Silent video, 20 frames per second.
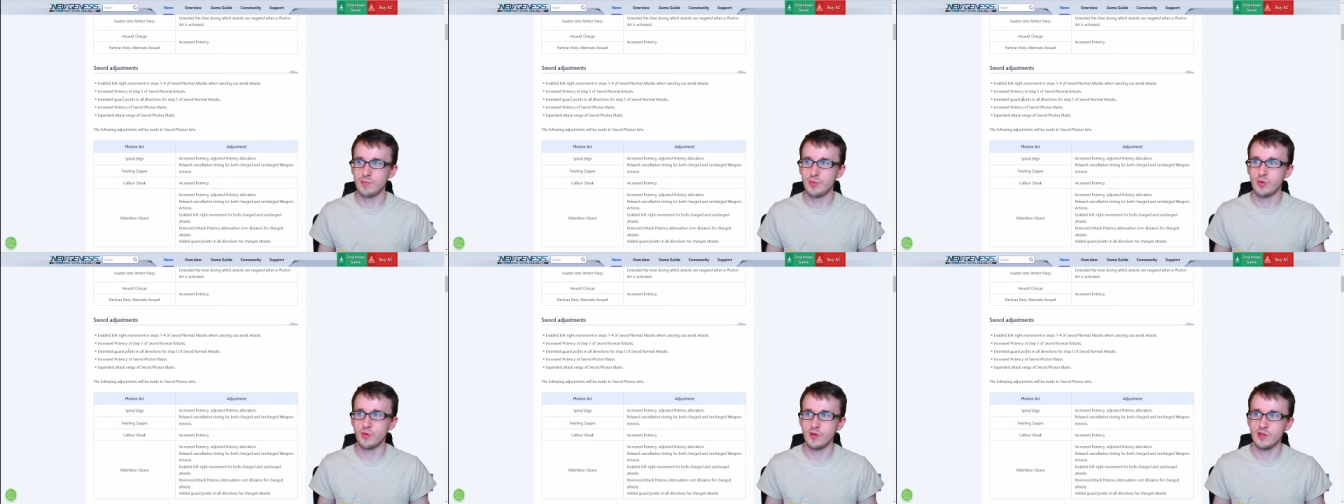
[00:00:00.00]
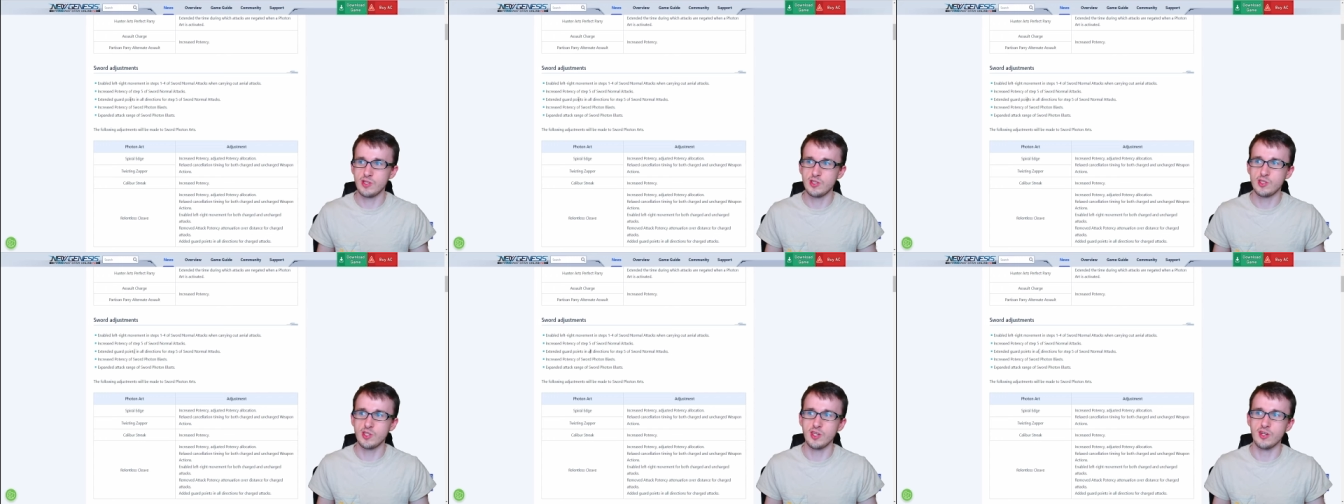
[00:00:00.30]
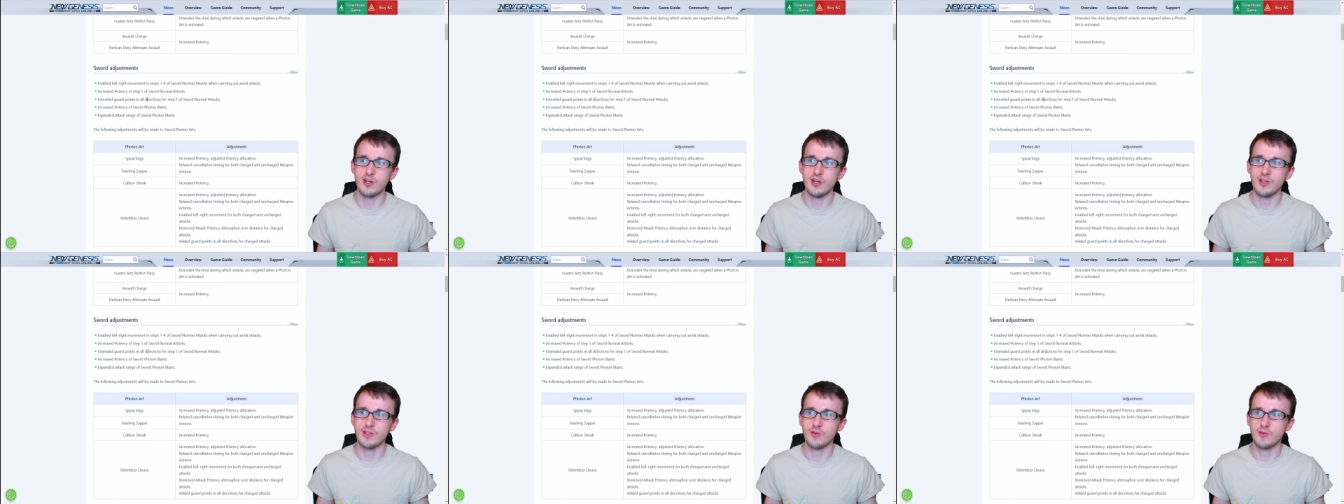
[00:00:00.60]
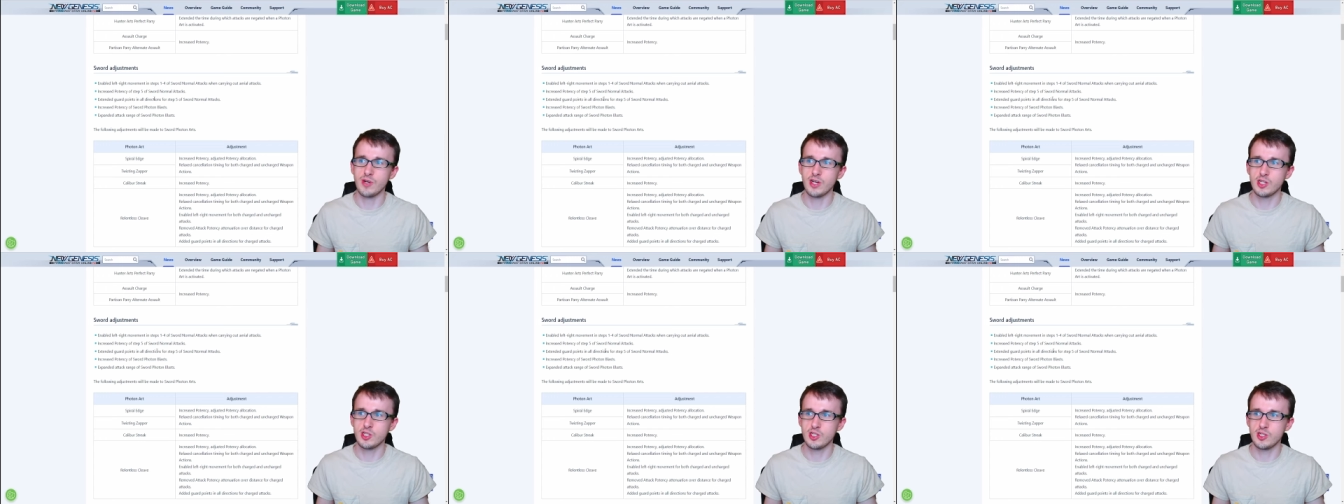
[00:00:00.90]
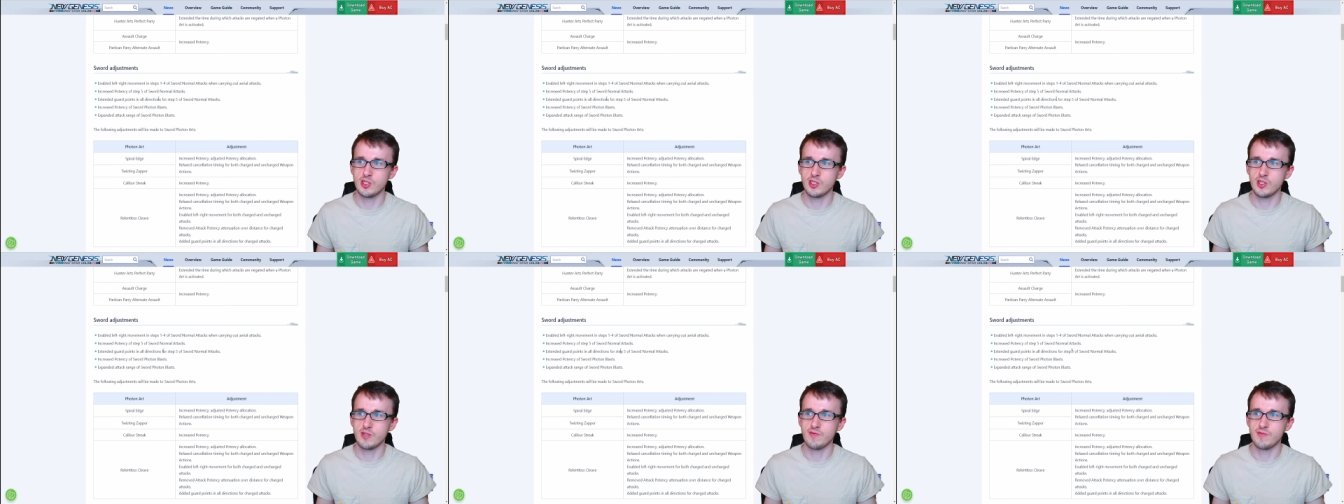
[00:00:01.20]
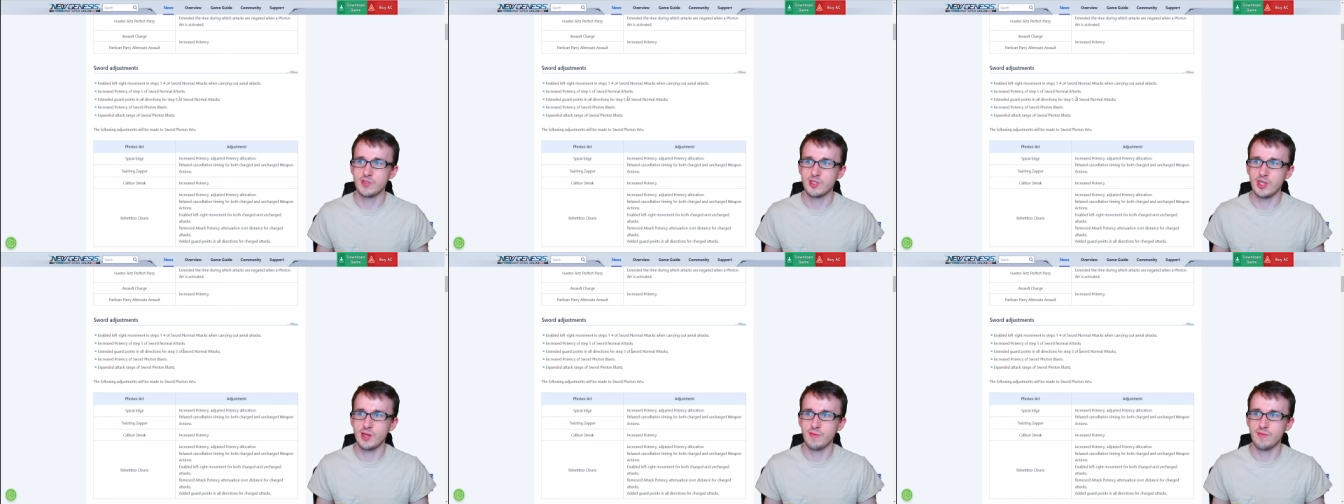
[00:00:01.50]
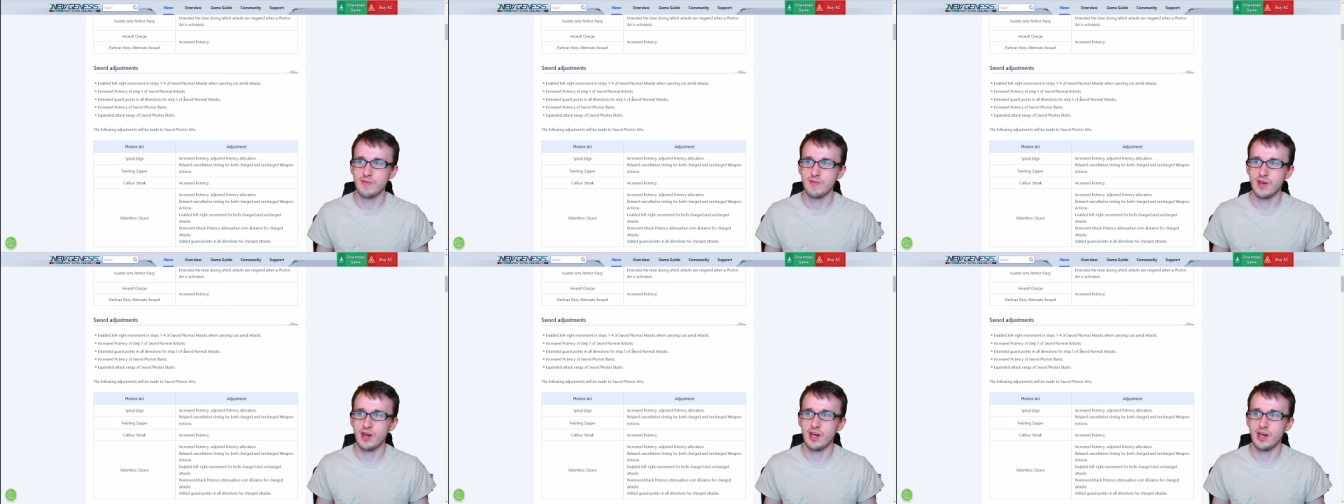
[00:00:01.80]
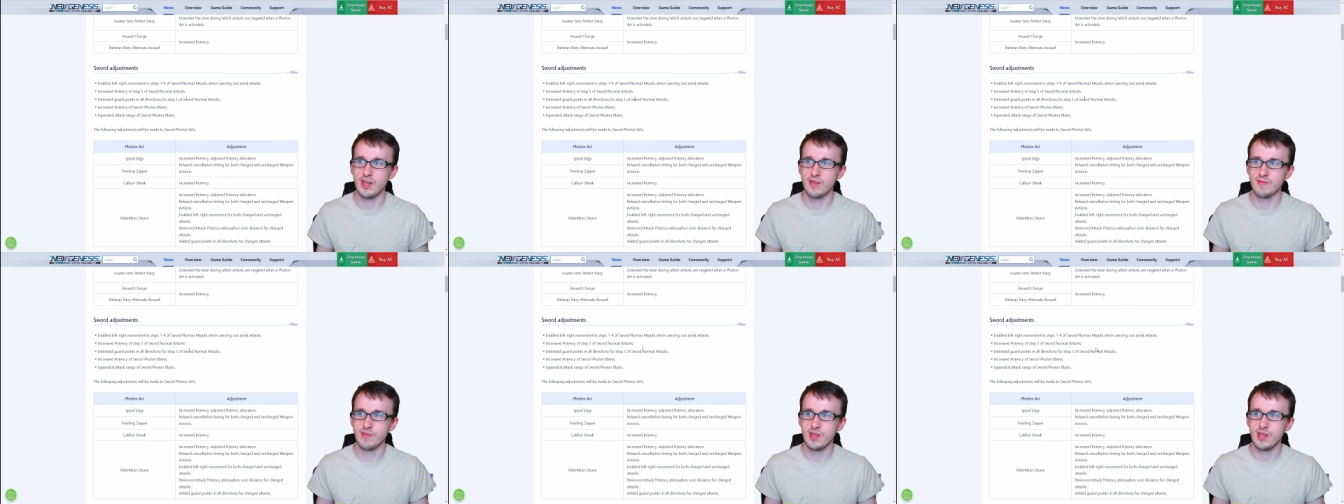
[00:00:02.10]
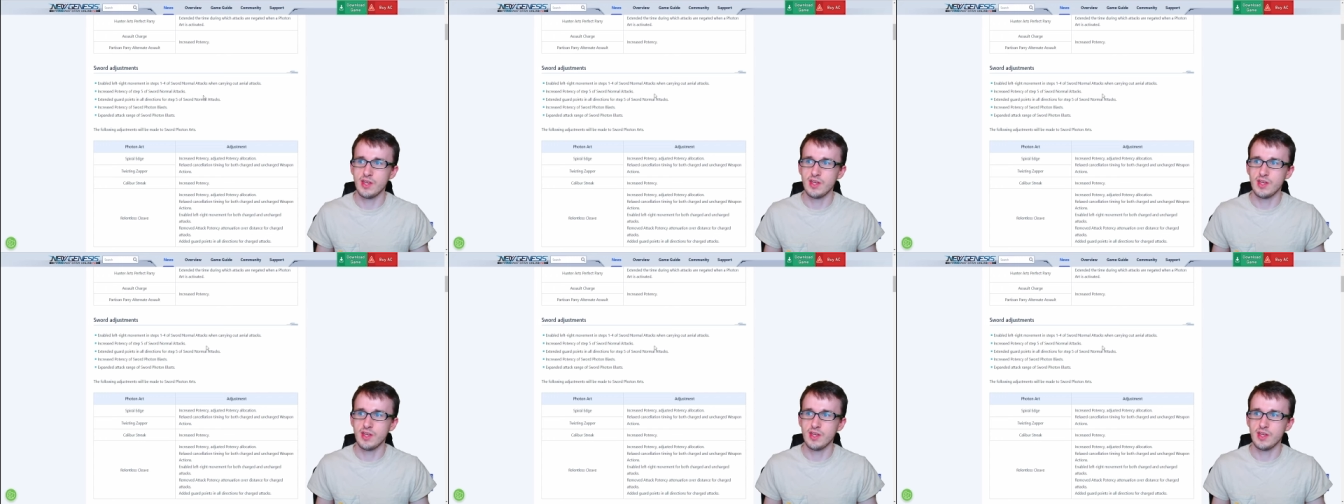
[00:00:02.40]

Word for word: points in all directions of step 5.